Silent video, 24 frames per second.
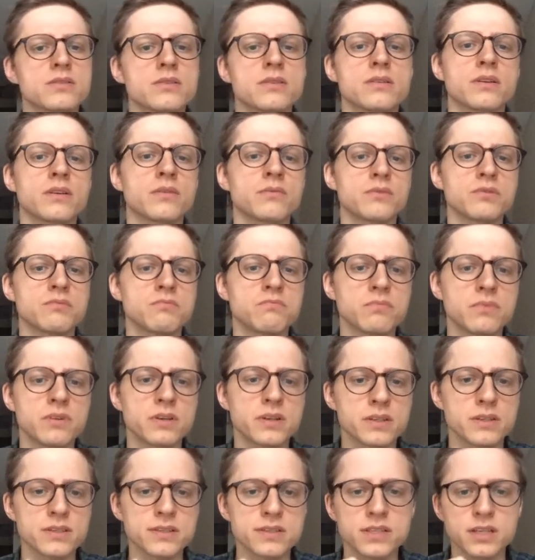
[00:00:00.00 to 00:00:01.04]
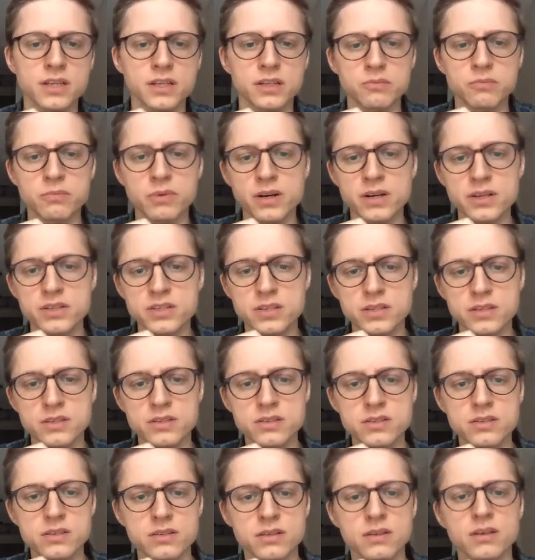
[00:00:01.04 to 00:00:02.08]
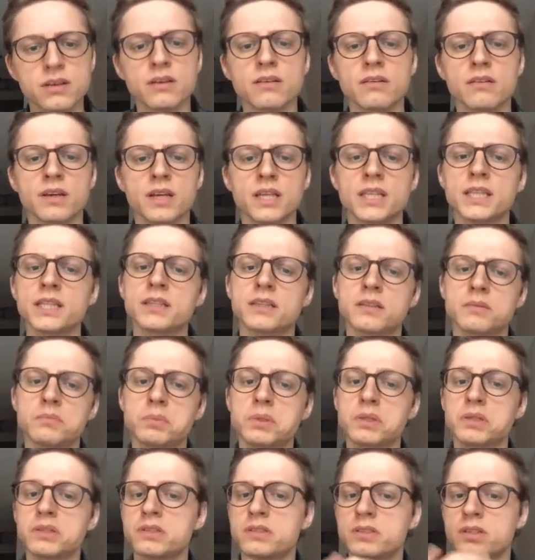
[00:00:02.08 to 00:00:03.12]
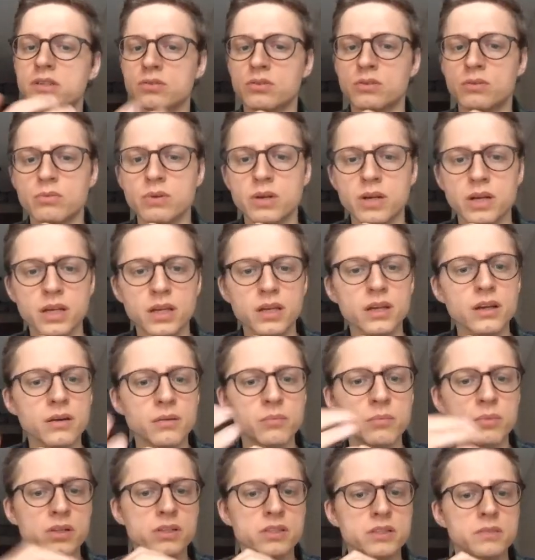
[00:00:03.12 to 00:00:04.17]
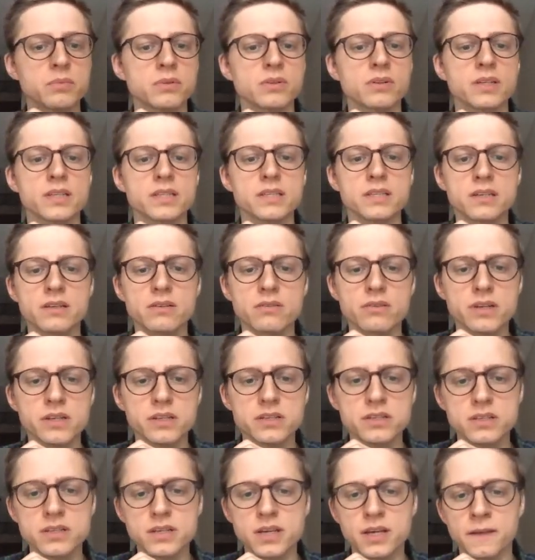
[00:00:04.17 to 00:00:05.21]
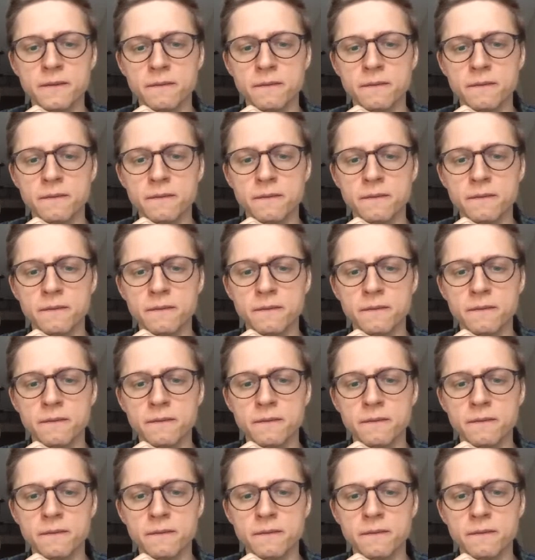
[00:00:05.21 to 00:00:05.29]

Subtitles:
We redesigned prices, added ability to query multiple categories,